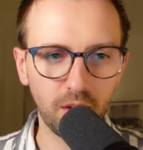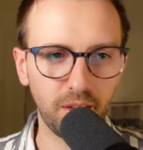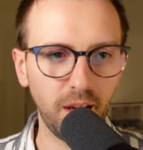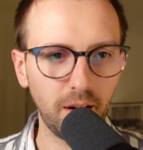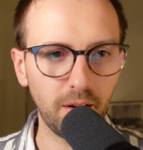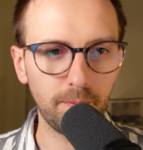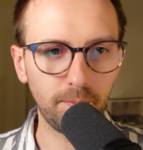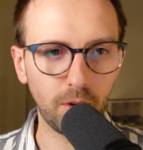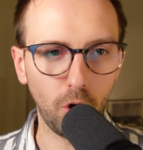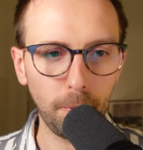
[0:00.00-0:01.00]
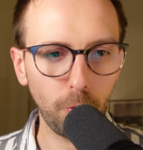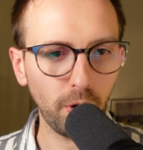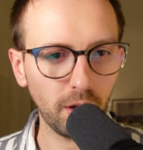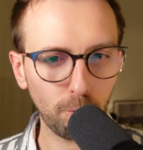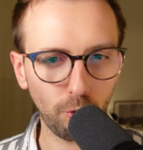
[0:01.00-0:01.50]
Then
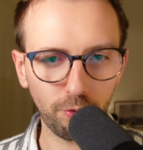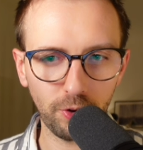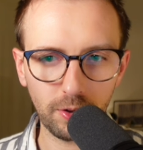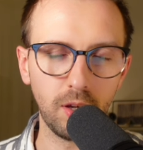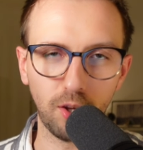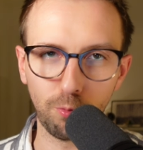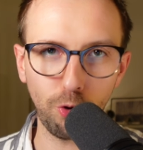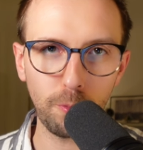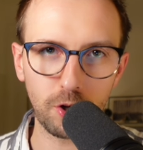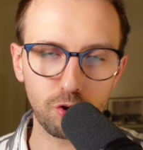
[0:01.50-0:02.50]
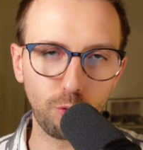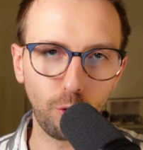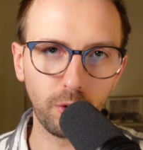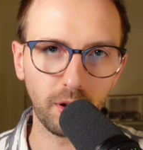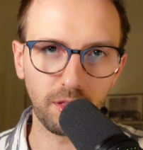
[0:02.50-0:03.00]
operating profit has pretty much
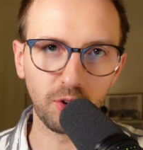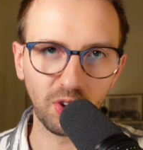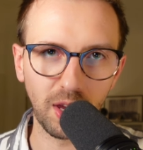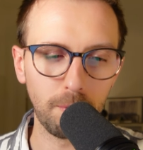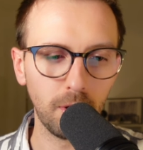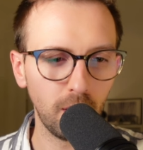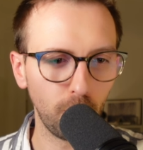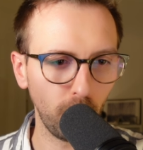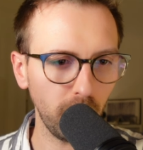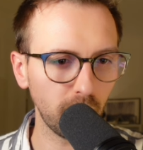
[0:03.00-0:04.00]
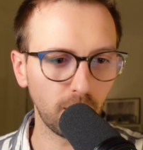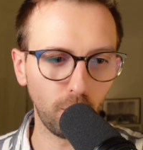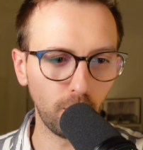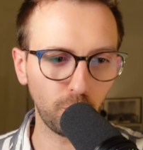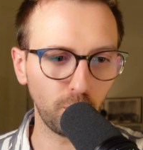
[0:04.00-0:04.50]
grown at the same rate. It
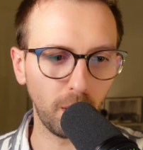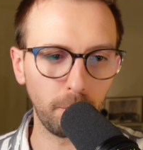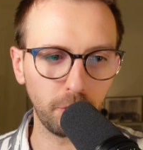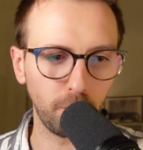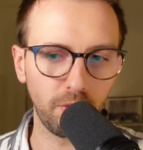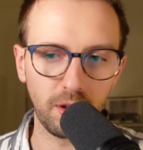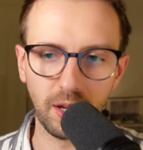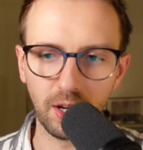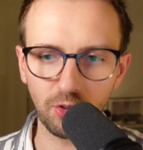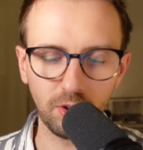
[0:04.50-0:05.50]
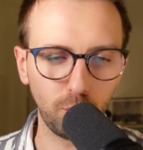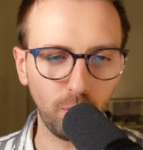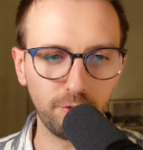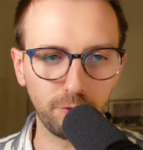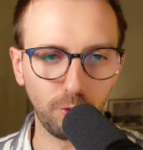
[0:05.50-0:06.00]
also doubled over the last
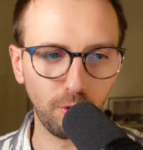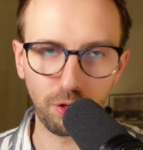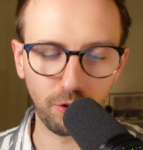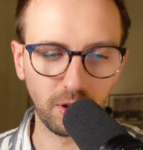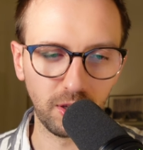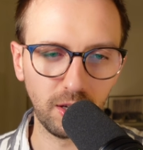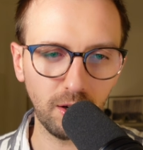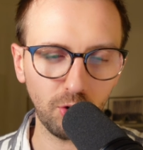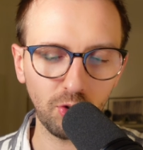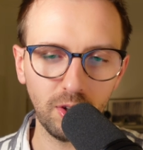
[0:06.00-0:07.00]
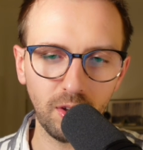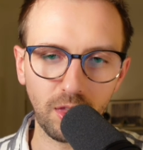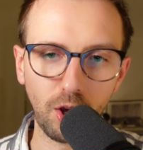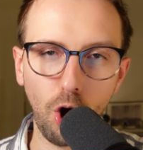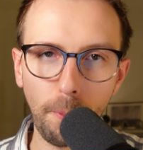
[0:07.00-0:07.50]
12 to 13 years.
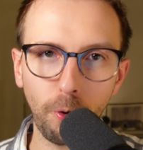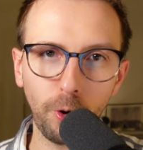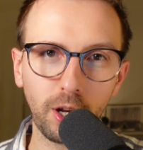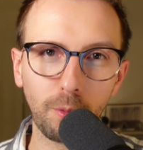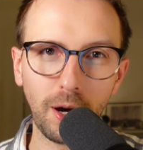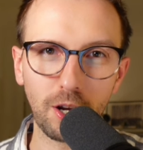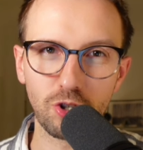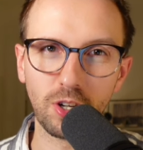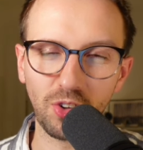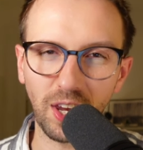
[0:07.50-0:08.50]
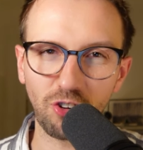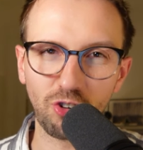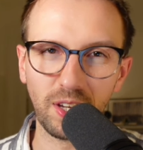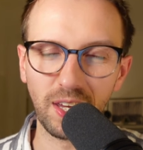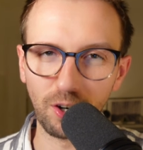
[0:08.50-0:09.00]
The operating margin is
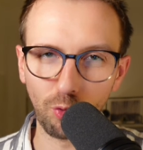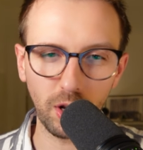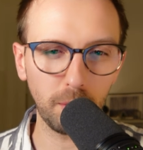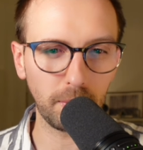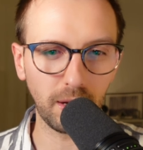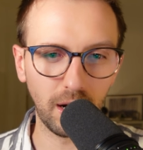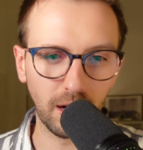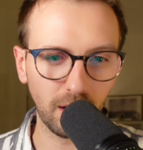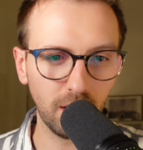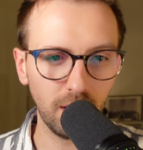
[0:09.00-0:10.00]
actually incredibly high.